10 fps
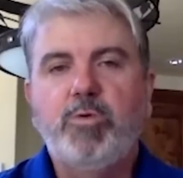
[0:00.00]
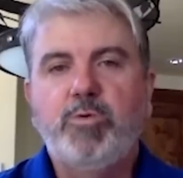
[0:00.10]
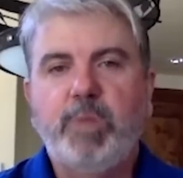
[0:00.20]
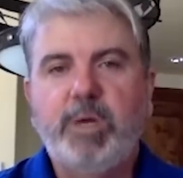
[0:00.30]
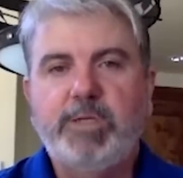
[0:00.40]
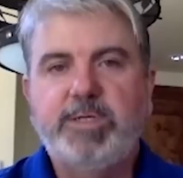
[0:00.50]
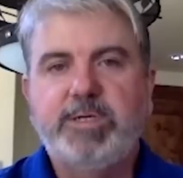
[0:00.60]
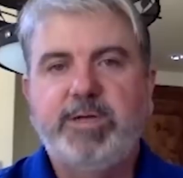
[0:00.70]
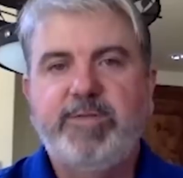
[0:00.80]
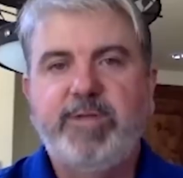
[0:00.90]
much
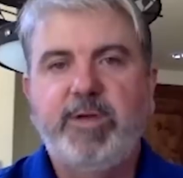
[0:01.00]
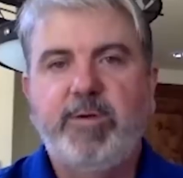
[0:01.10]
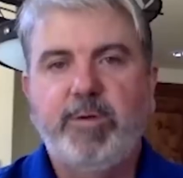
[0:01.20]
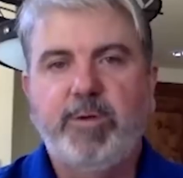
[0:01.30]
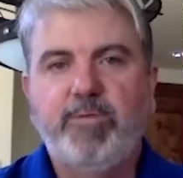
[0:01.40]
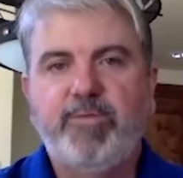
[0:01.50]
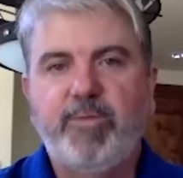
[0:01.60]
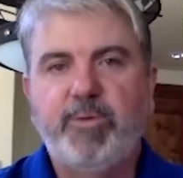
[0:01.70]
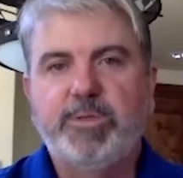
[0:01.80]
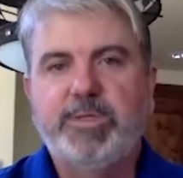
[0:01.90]
of a critical
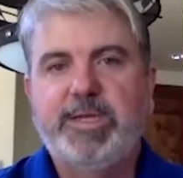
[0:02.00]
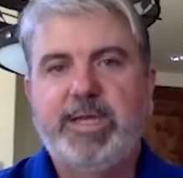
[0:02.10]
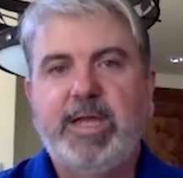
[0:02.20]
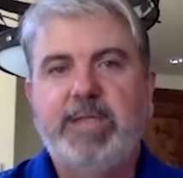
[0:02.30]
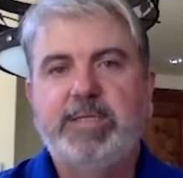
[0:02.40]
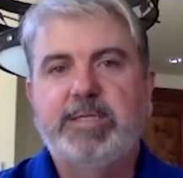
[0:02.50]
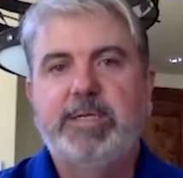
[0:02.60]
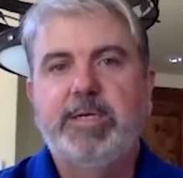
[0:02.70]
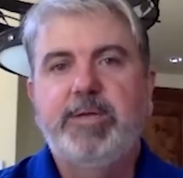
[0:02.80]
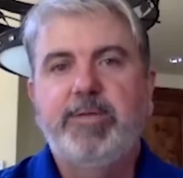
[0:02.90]
force against
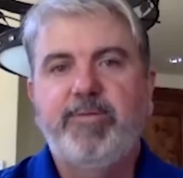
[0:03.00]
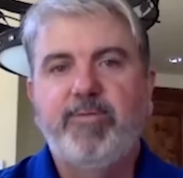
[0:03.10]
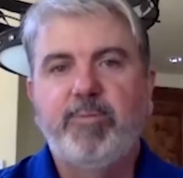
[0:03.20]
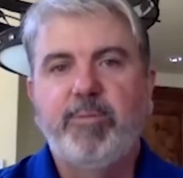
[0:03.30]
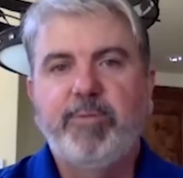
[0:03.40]
the former